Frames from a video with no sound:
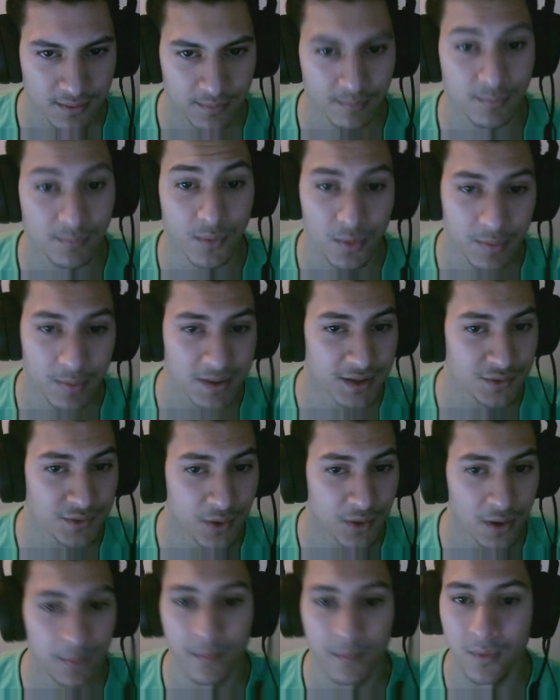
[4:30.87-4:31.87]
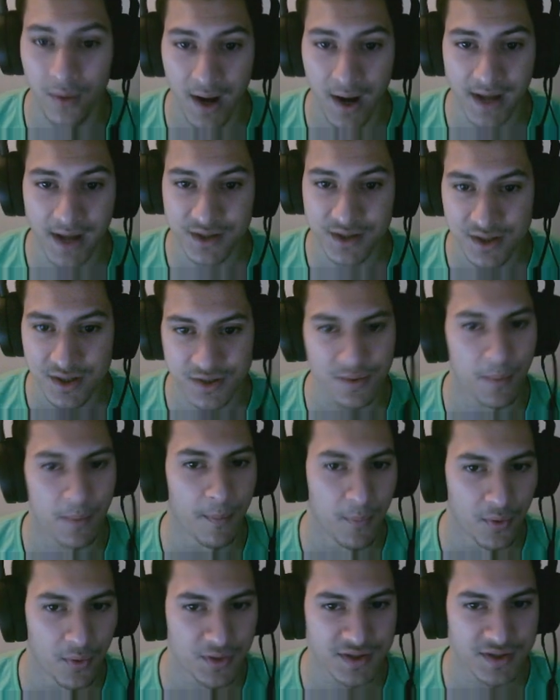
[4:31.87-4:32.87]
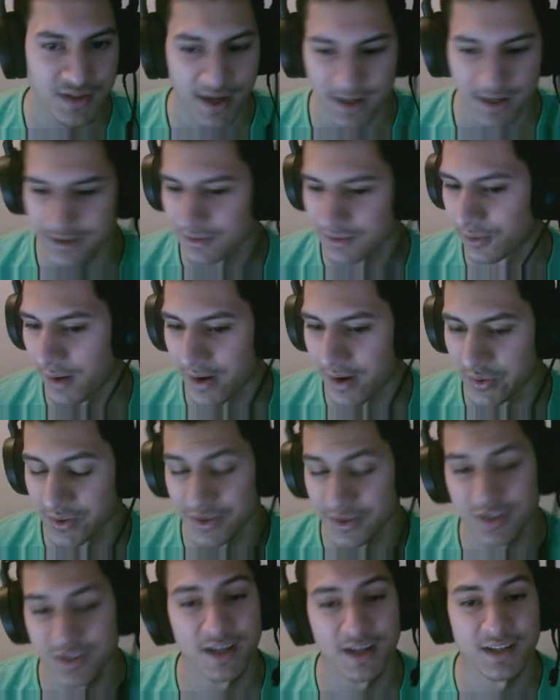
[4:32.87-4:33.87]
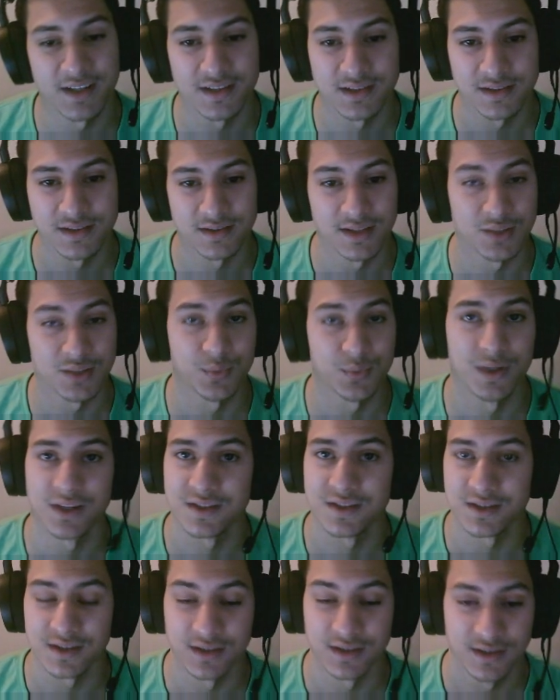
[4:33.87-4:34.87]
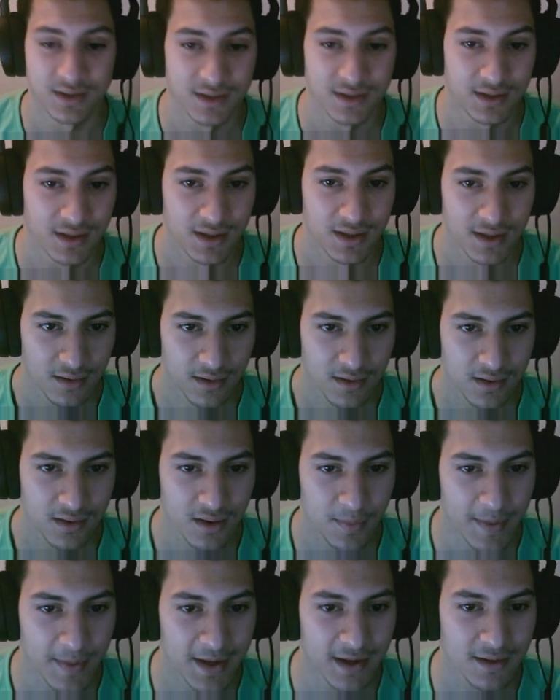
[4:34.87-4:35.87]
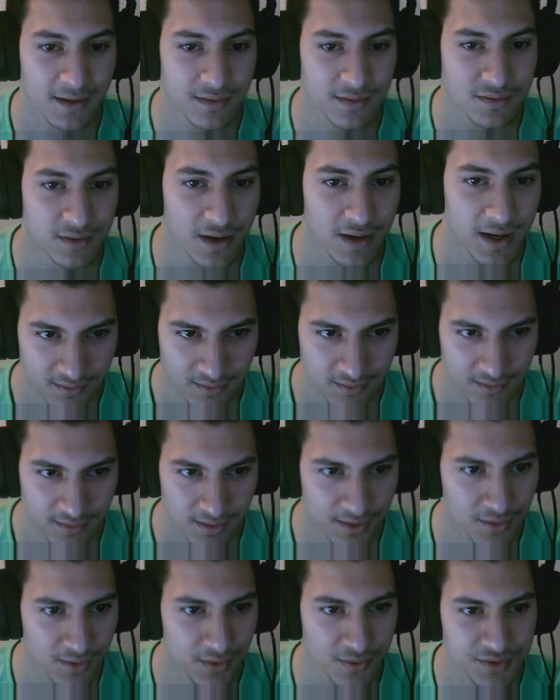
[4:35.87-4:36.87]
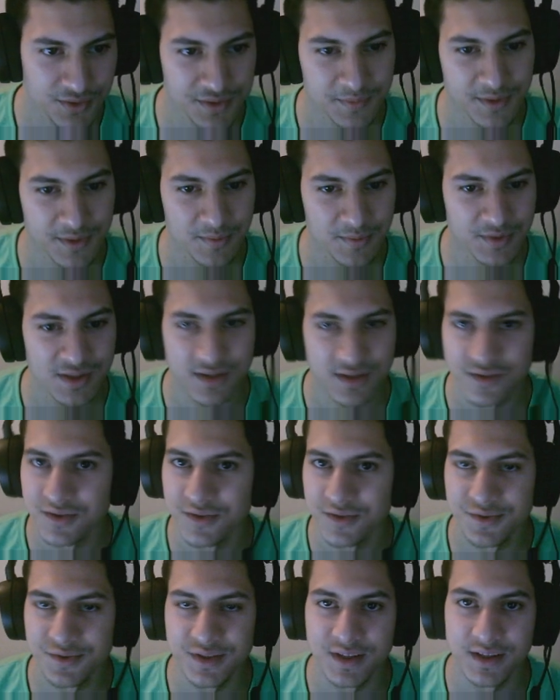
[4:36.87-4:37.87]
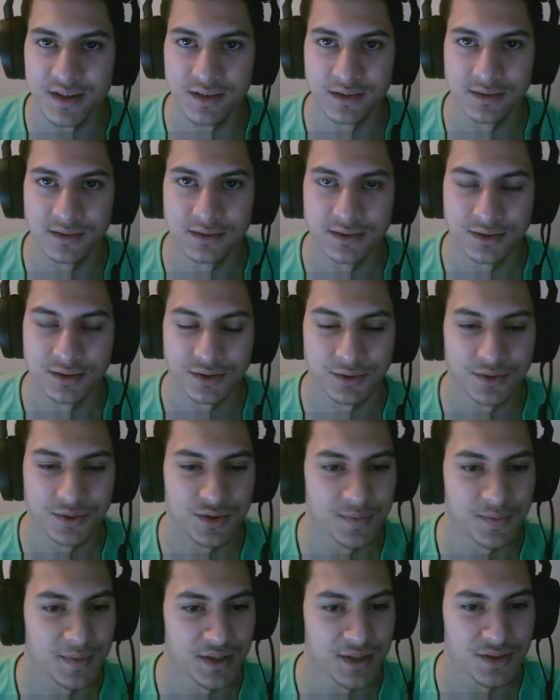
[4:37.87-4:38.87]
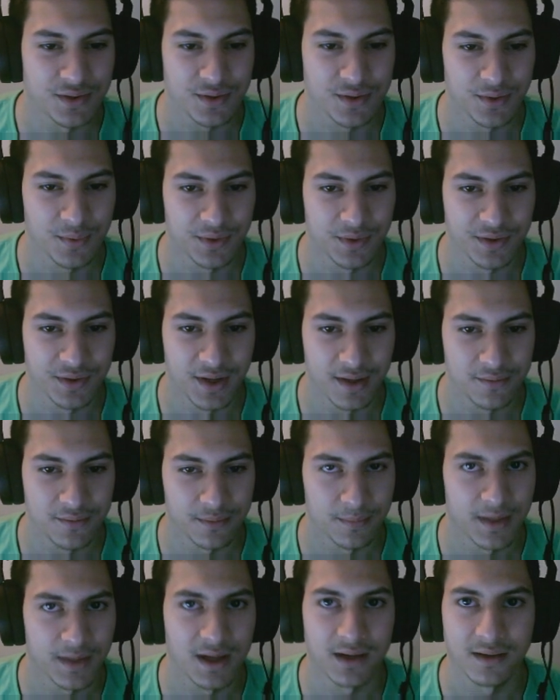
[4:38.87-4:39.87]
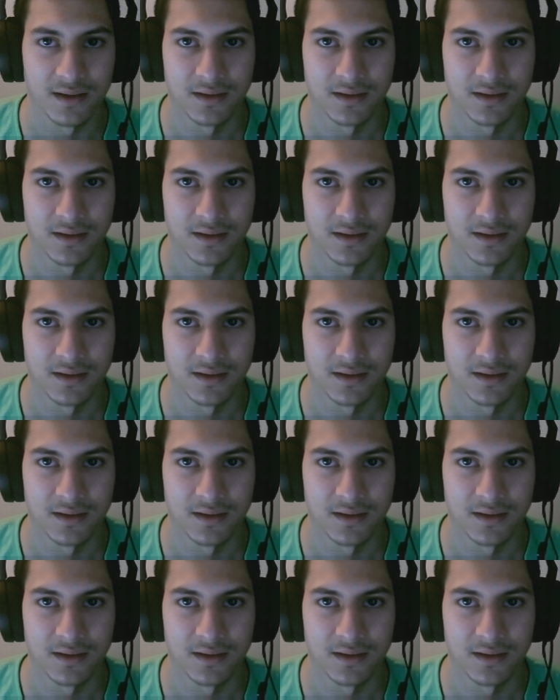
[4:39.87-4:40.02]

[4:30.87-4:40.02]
More blade draw, more edges, or more sides, or aerial sights. That's what I say. Competitive Strike, I don't know, sometimes healers doesn't heal, so just make sure you won't die from that.